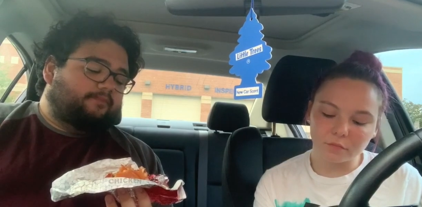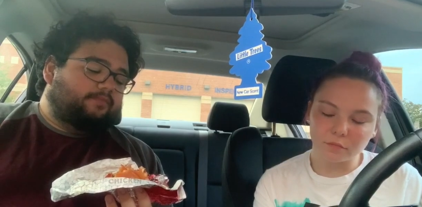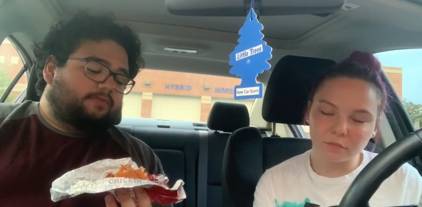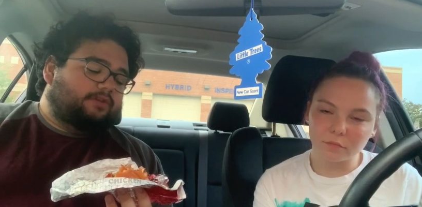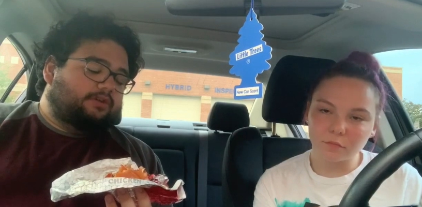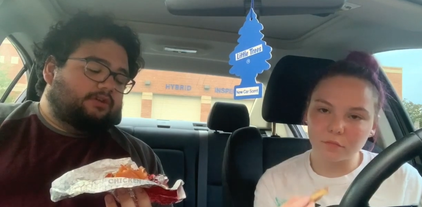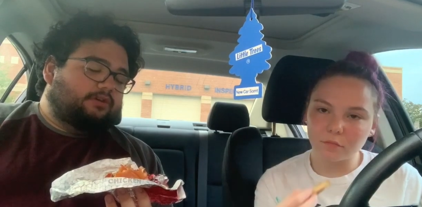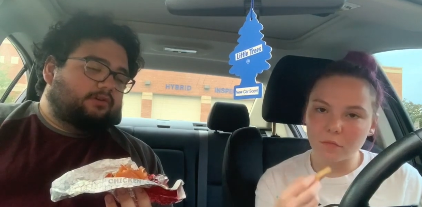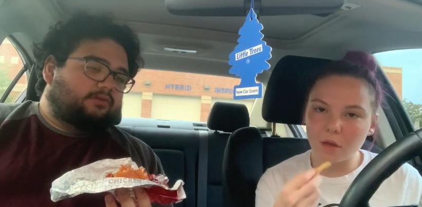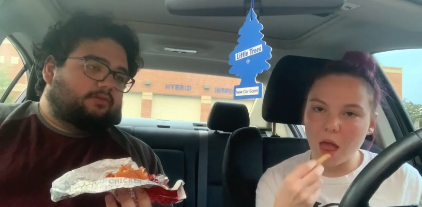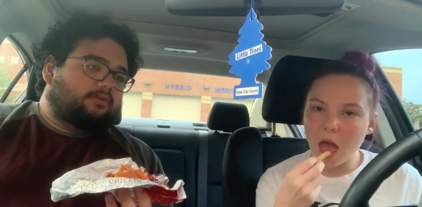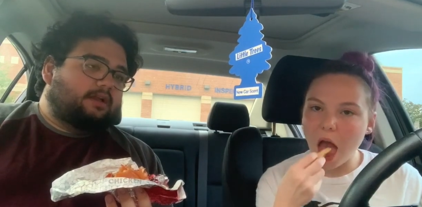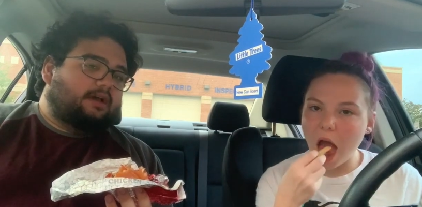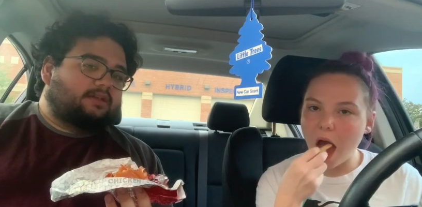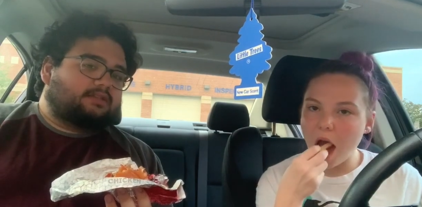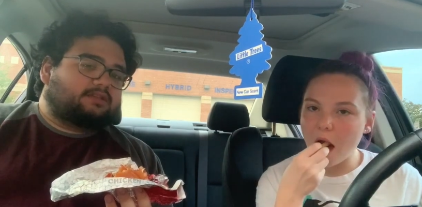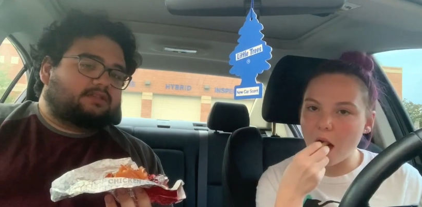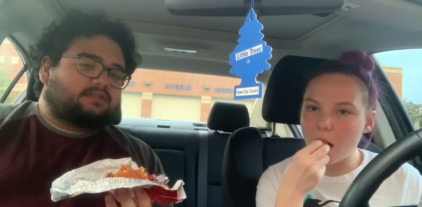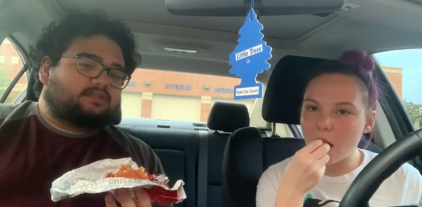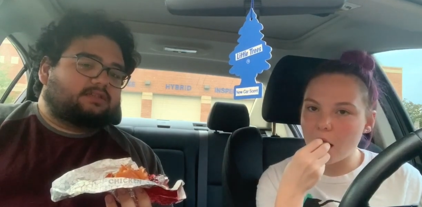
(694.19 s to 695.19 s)
Speaker 1: you're
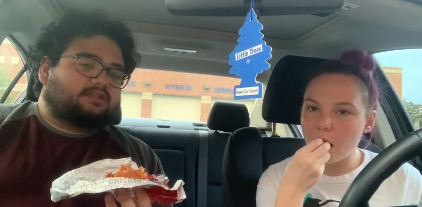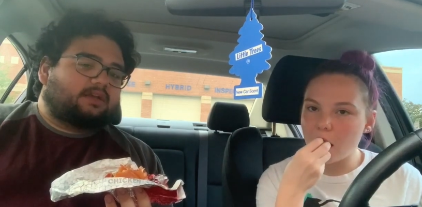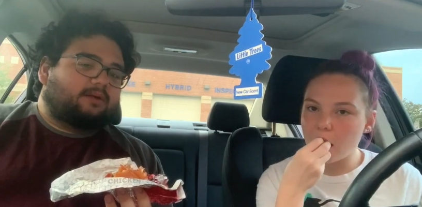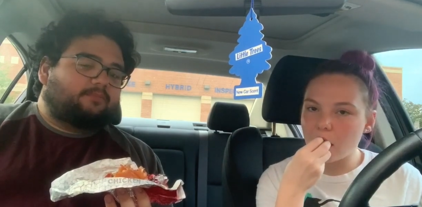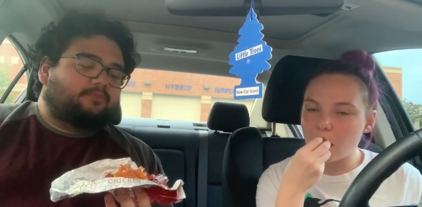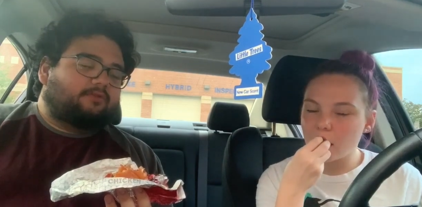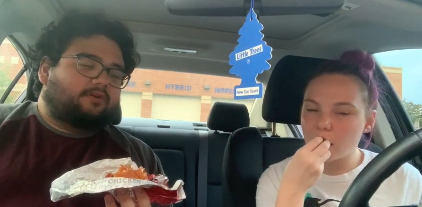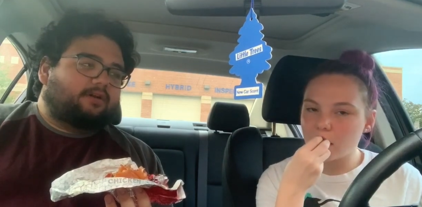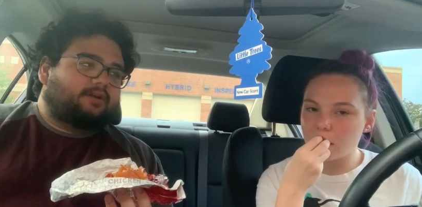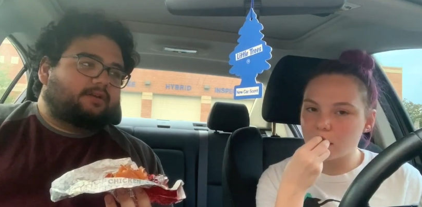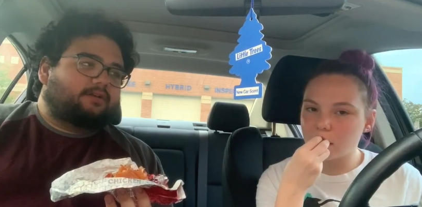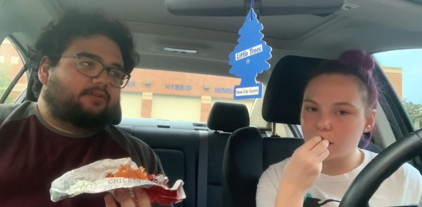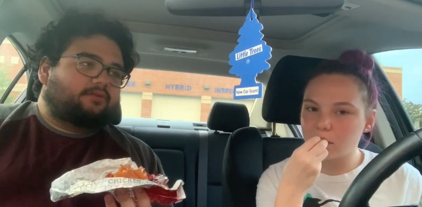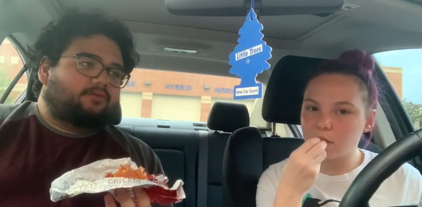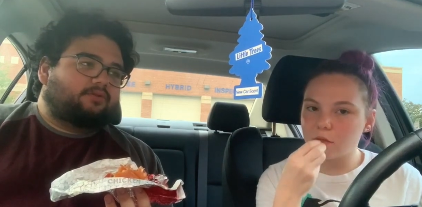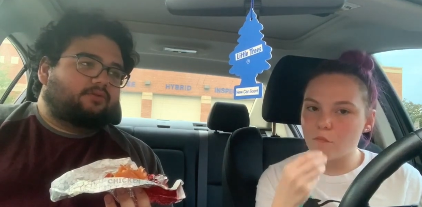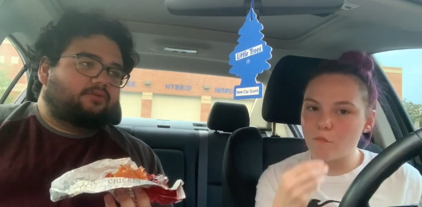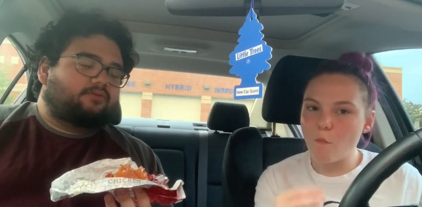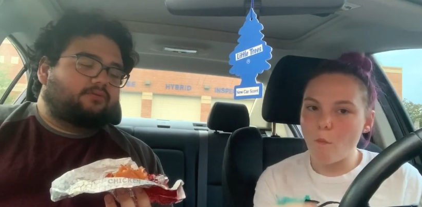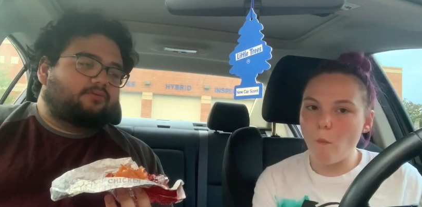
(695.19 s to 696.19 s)
not someone
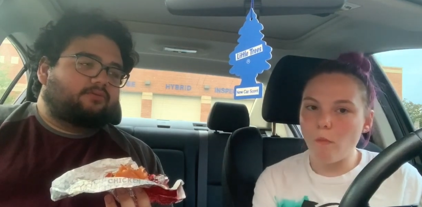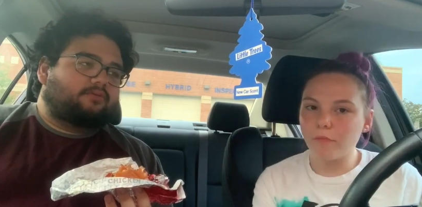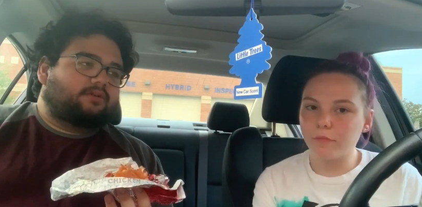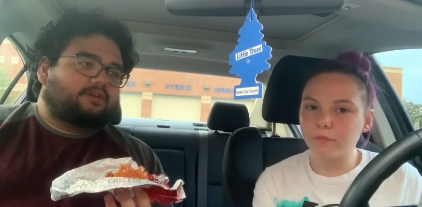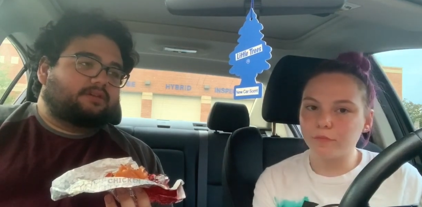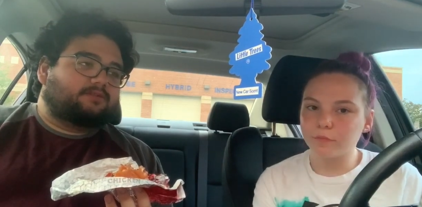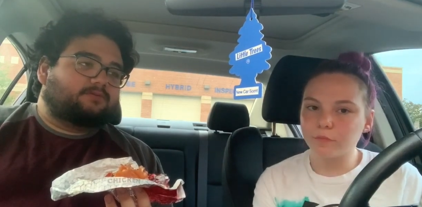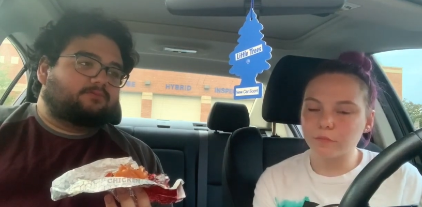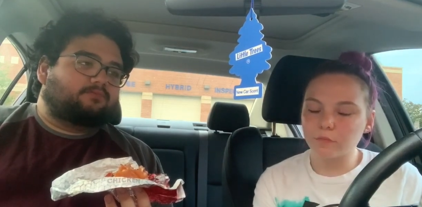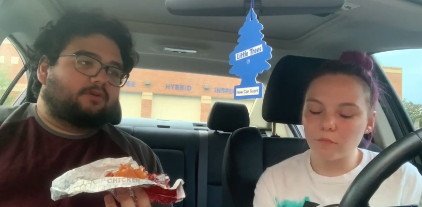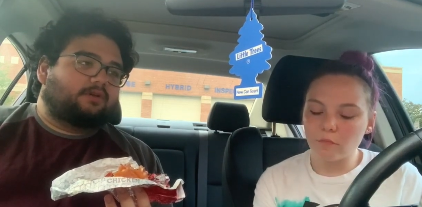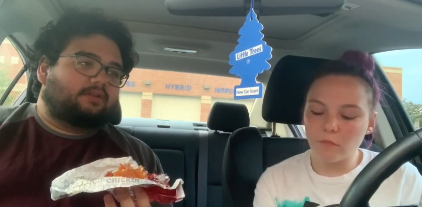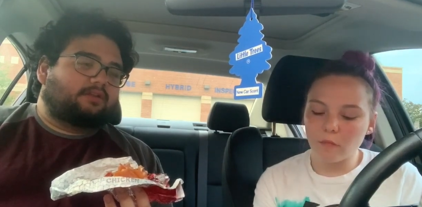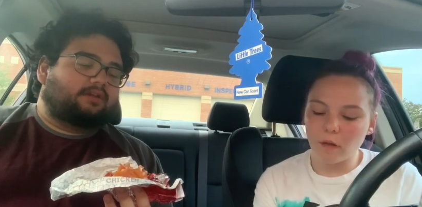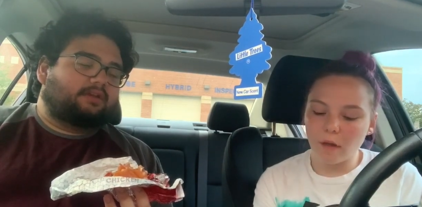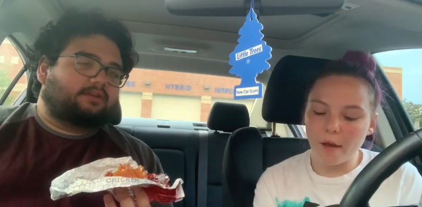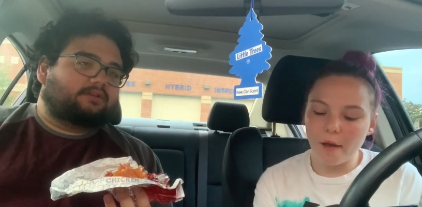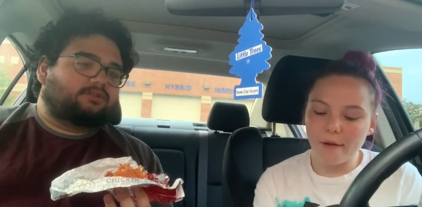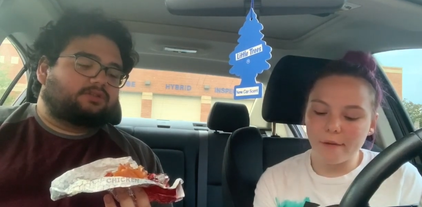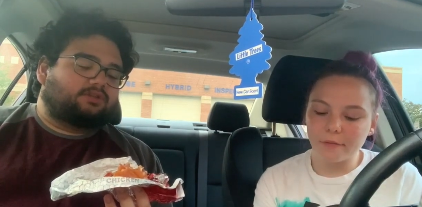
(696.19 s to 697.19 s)
who is
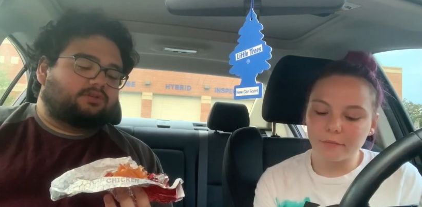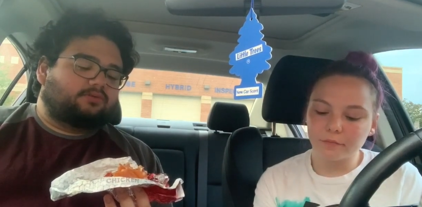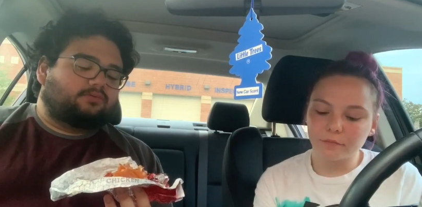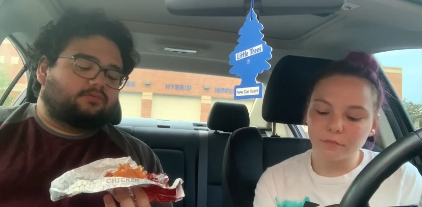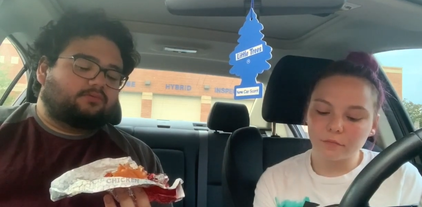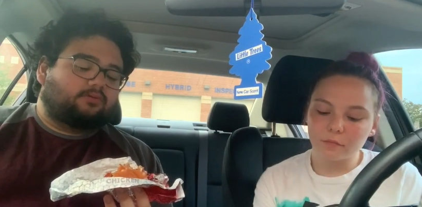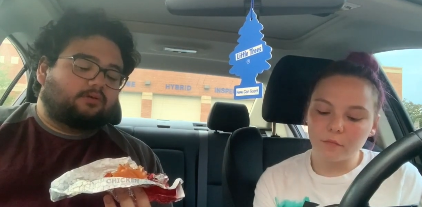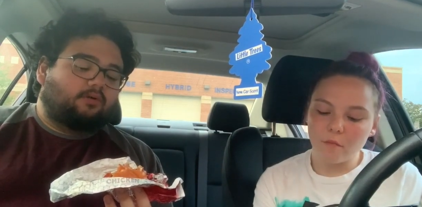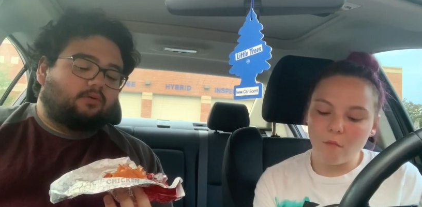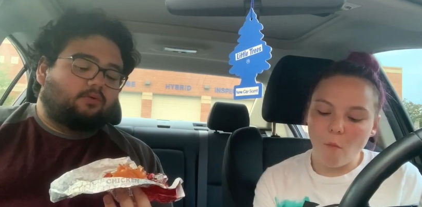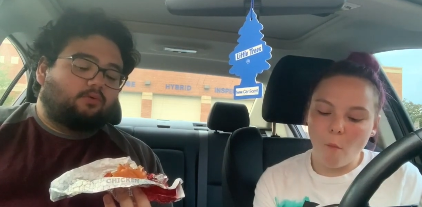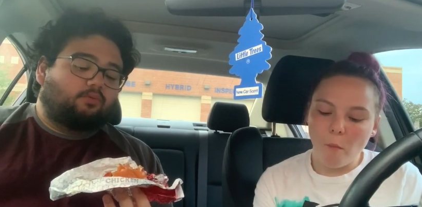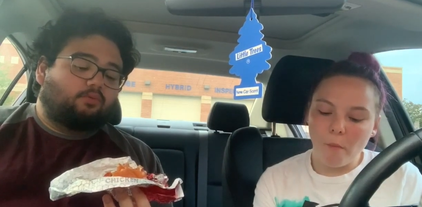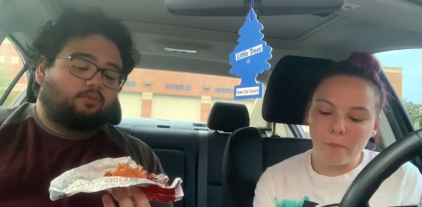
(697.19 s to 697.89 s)
willing to